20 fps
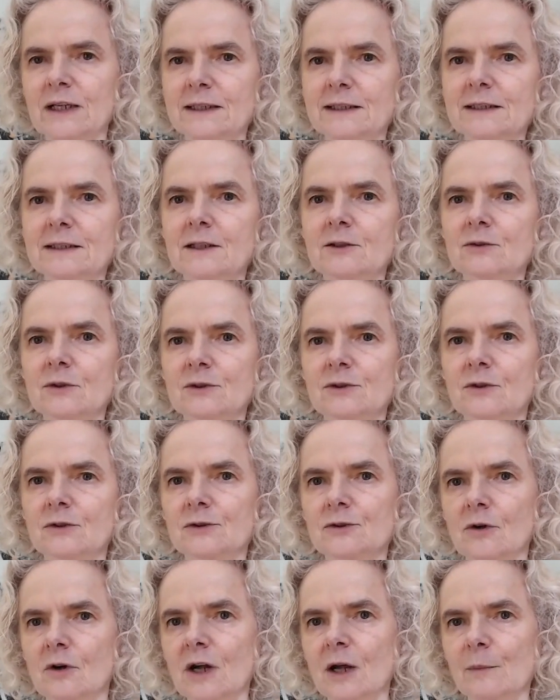Institute
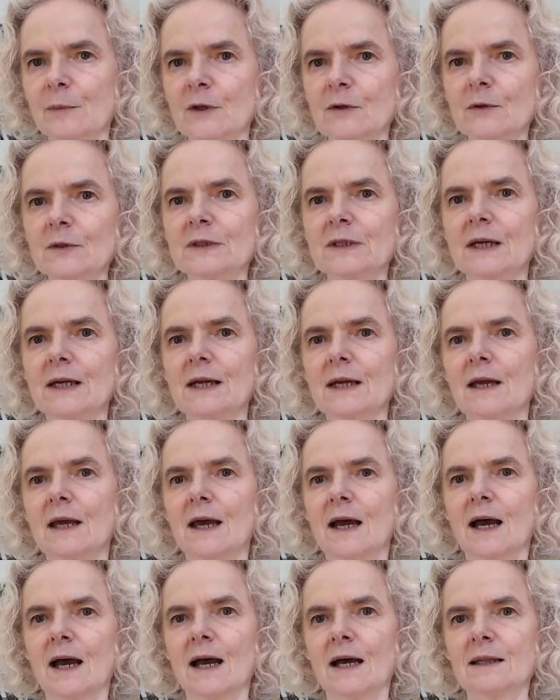on Drug Abuse,
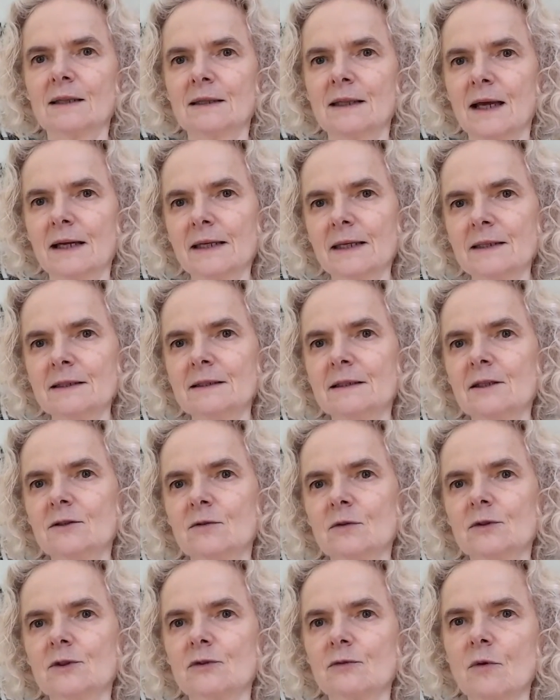and the
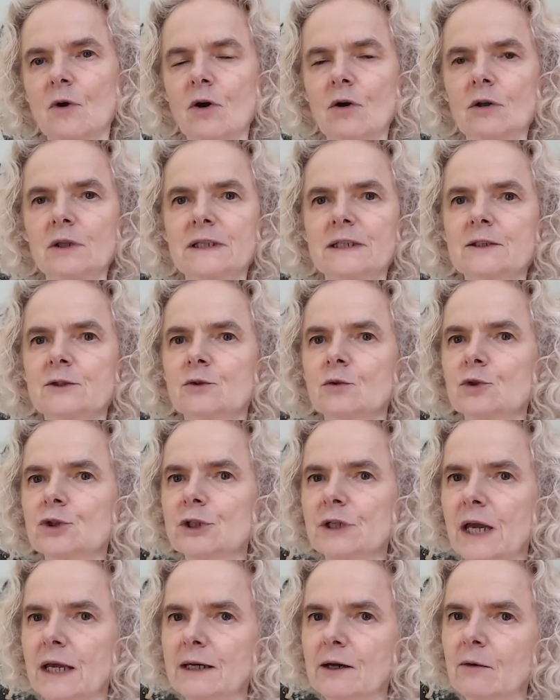Institute's role is to
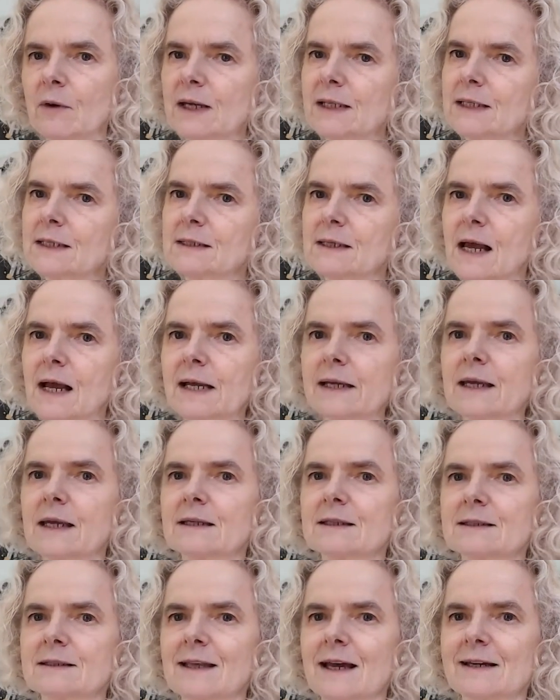generate
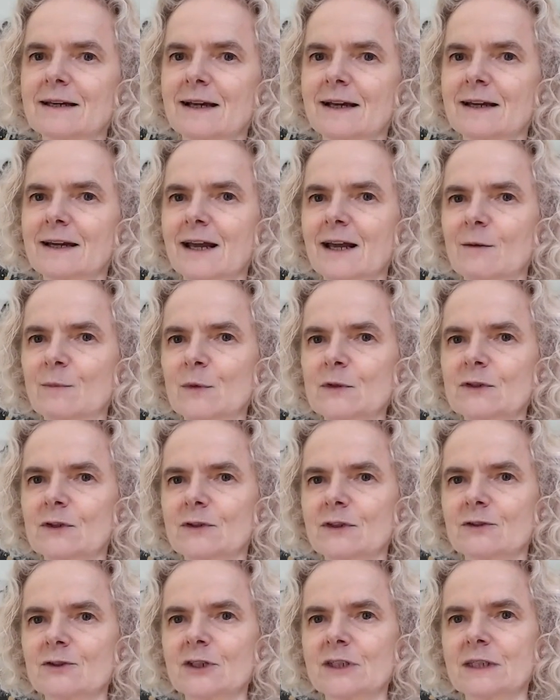science that can help
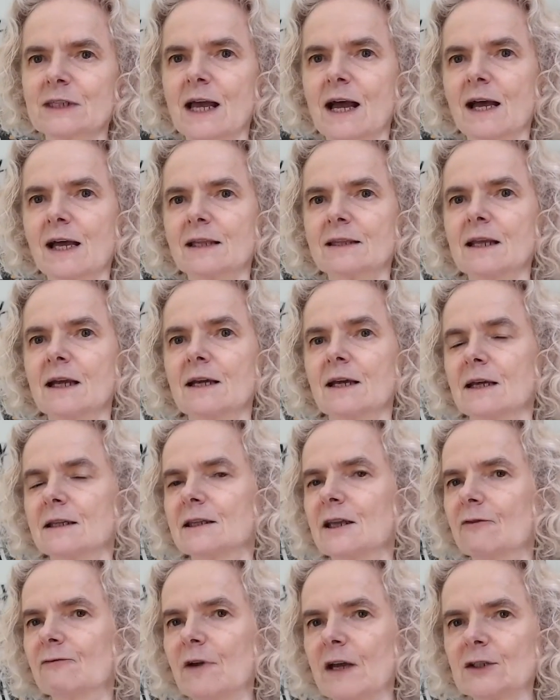us understand
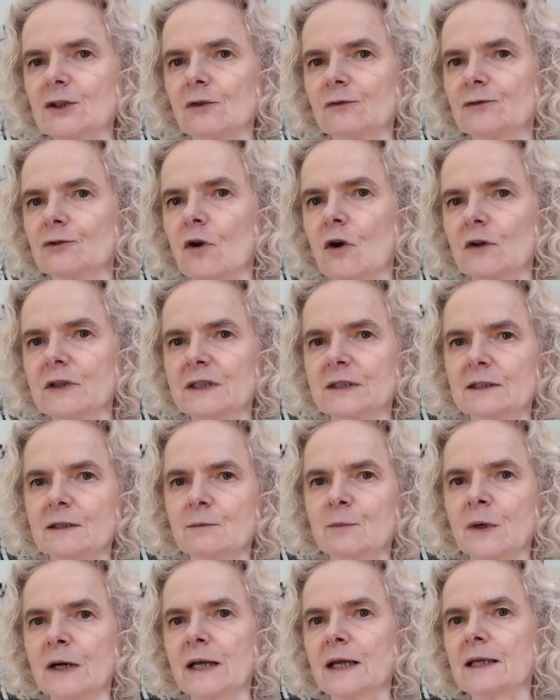the effects of drugs in
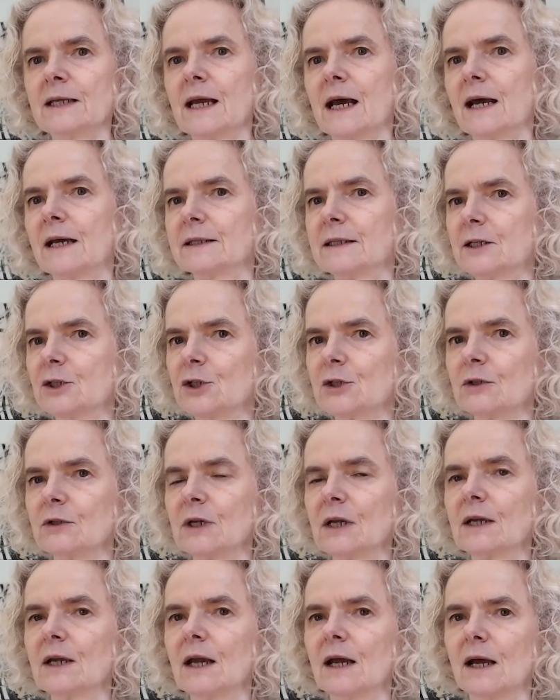the brain,
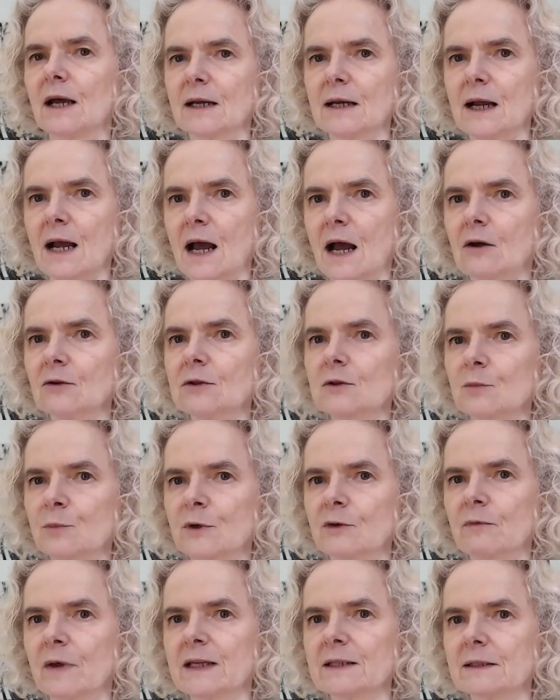addiction, and how to
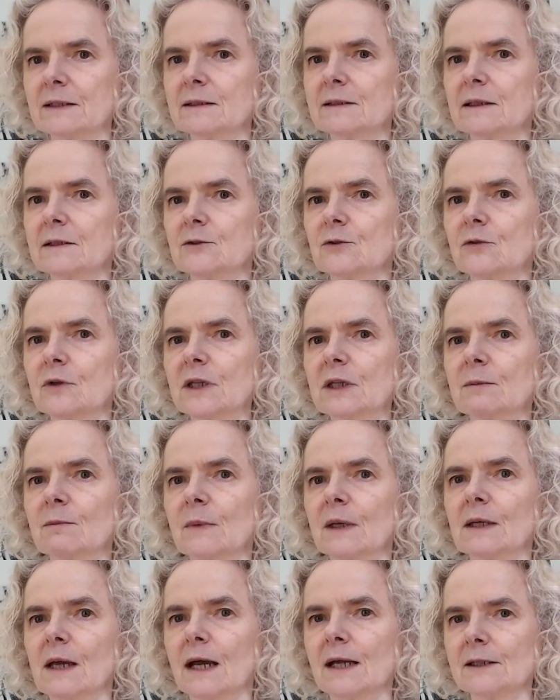prevent it
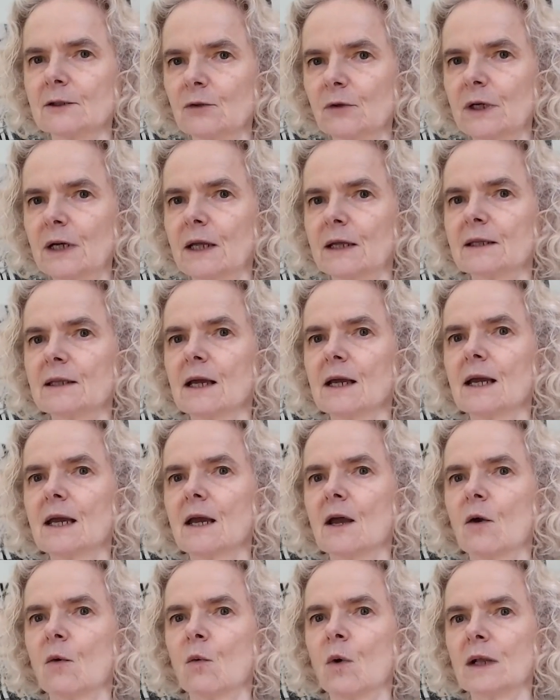and treat it,
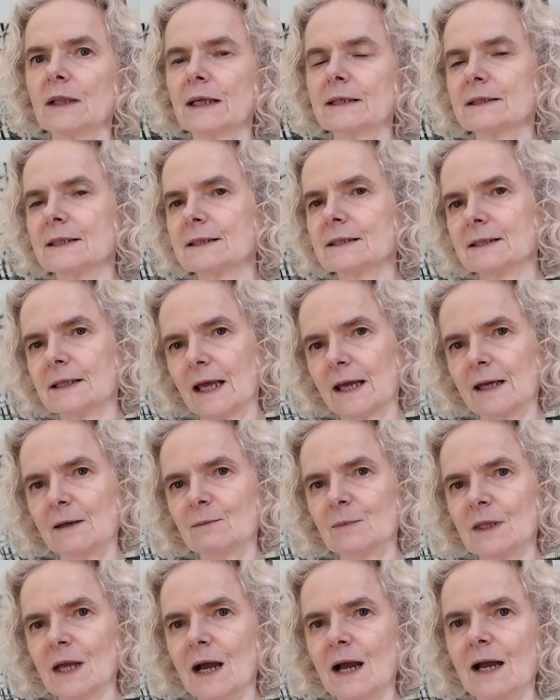while at the
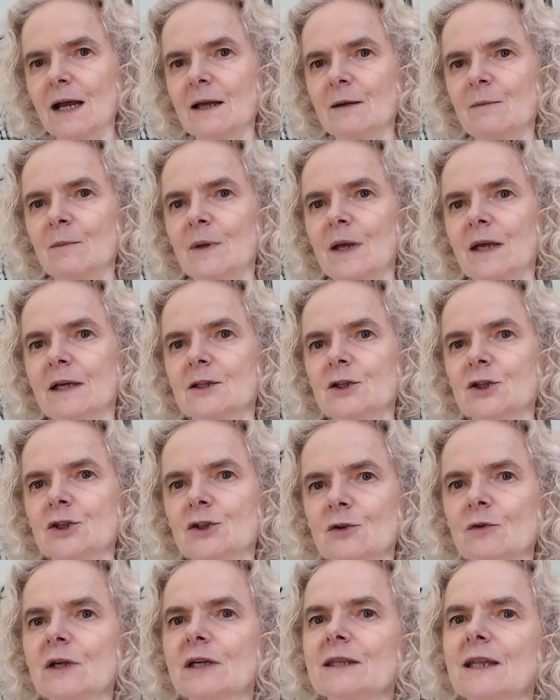same time
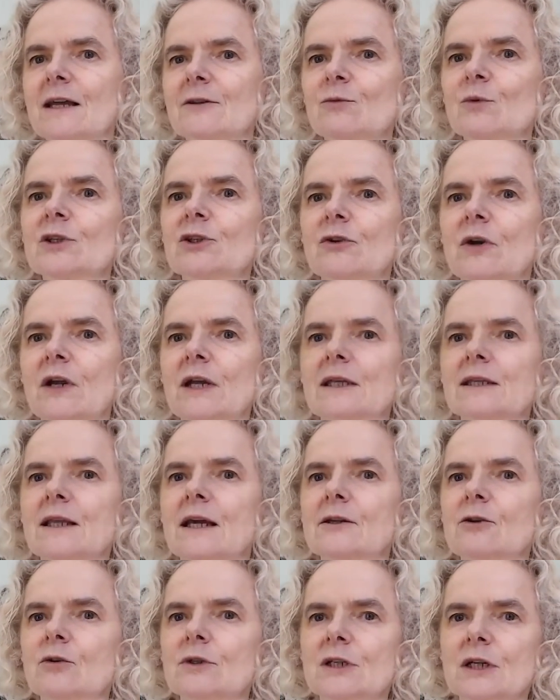ensuring that we train the
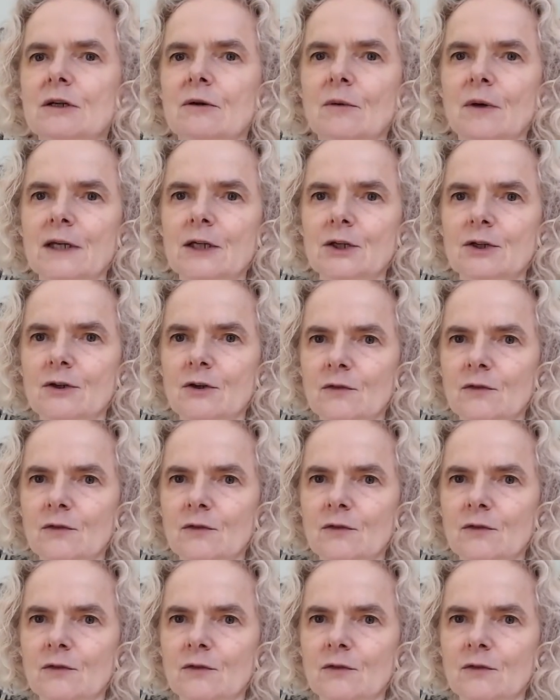new generation